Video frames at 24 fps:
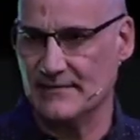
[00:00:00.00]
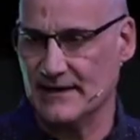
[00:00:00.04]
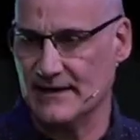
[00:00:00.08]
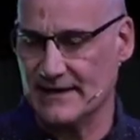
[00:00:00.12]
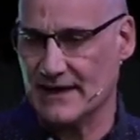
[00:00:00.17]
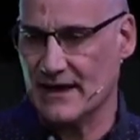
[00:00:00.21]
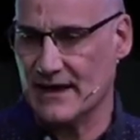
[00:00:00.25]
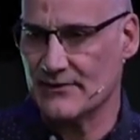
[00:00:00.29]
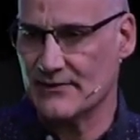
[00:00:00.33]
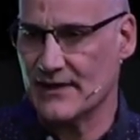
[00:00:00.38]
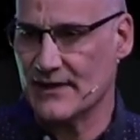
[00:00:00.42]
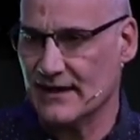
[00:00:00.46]
Now
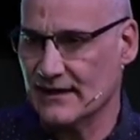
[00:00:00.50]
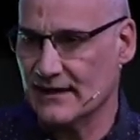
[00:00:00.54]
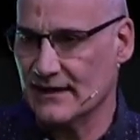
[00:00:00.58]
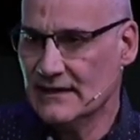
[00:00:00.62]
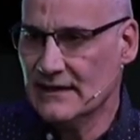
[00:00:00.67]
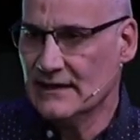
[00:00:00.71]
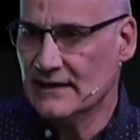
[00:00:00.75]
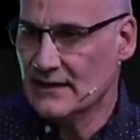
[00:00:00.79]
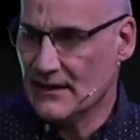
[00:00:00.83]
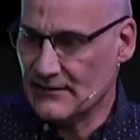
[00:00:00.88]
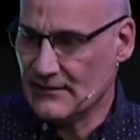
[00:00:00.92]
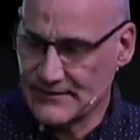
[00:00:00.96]
that,
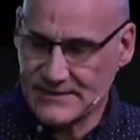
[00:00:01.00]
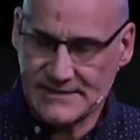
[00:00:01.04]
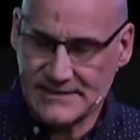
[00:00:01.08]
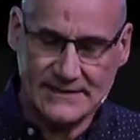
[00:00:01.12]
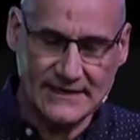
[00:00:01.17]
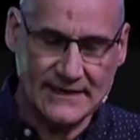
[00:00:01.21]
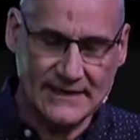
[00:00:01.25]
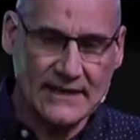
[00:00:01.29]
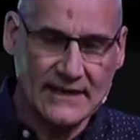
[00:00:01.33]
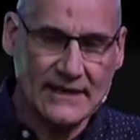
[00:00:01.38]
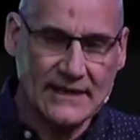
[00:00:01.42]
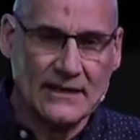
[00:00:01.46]

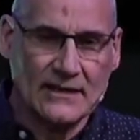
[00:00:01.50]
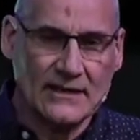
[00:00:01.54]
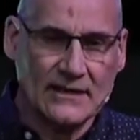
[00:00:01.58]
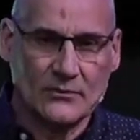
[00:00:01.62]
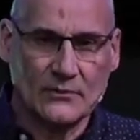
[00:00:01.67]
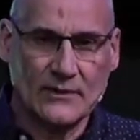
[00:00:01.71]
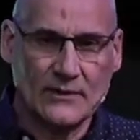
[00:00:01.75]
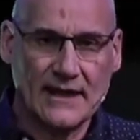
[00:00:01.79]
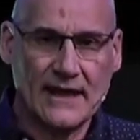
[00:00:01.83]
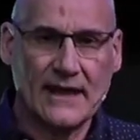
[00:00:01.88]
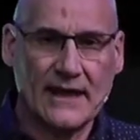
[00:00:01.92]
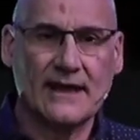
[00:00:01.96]
obviously,
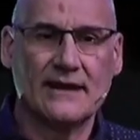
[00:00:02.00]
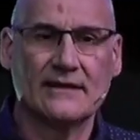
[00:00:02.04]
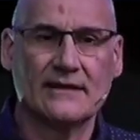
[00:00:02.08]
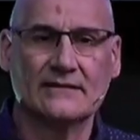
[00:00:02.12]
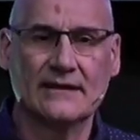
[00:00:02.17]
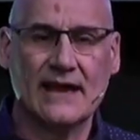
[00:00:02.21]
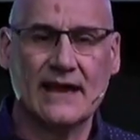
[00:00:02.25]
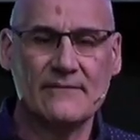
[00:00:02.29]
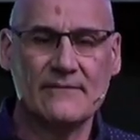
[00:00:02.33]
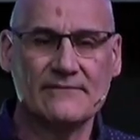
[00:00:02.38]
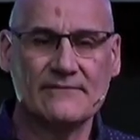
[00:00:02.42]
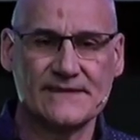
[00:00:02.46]
we are
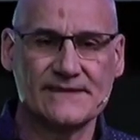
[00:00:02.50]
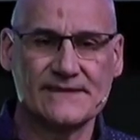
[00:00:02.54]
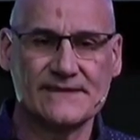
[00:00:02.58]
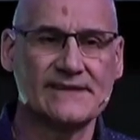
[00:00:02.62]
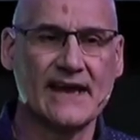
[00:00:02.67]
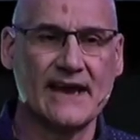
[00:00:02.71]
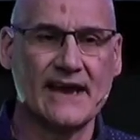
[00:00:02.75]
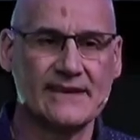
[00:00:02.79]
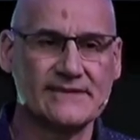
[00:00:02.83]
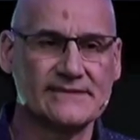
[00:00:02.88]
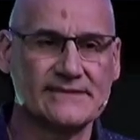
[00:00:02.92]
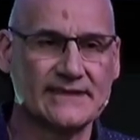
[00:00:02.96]

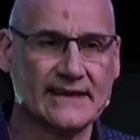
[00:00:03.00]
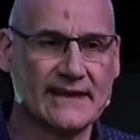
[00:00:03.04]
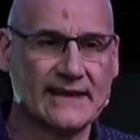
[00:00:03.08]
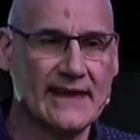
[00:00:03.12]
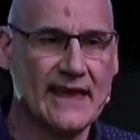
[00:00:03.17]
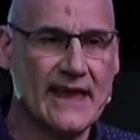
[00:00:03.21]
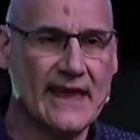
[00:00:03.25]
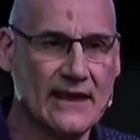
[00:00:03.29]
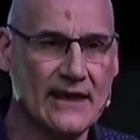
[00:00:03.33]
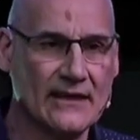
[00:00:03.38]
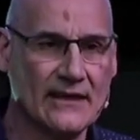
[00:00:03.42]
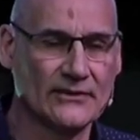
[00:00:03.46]
emphasizing
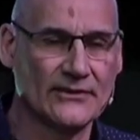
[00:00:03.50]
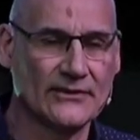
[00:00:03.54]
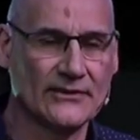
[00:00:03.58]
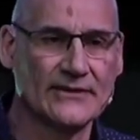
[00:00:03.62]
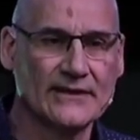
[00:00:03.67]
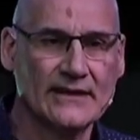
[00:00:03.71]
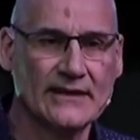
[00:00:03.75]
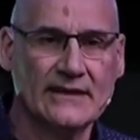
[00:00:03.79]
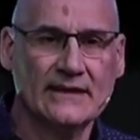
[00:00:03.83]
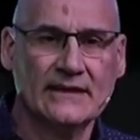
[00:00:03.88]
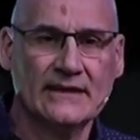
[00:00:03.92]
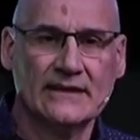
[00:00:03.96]
health
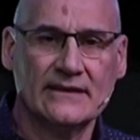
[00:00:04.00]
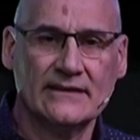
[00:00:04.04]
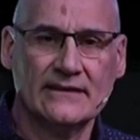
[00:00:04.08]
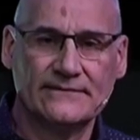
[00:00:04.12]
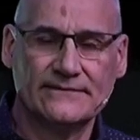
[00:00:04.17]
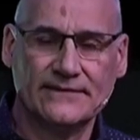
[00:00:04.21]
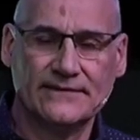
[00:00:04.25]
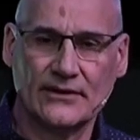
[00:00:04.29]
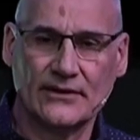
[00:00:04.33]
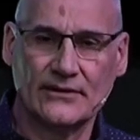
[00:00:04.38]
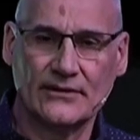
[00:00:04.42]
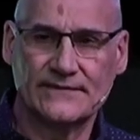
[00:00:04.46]

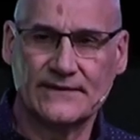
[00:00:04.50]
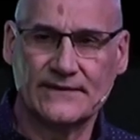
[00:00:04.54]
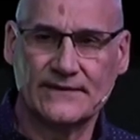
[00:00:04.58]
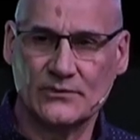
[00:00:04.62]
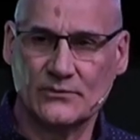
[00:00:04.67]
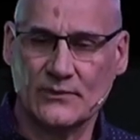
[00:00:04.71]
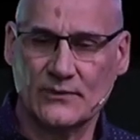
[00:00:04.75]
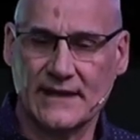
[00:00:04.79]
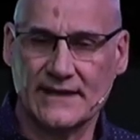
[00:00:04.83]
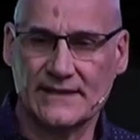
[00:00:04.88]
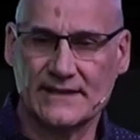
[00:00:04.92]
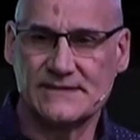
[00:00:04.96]
for a few
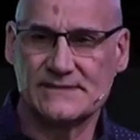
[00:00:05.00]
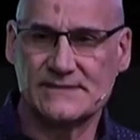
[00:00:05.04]
weeks.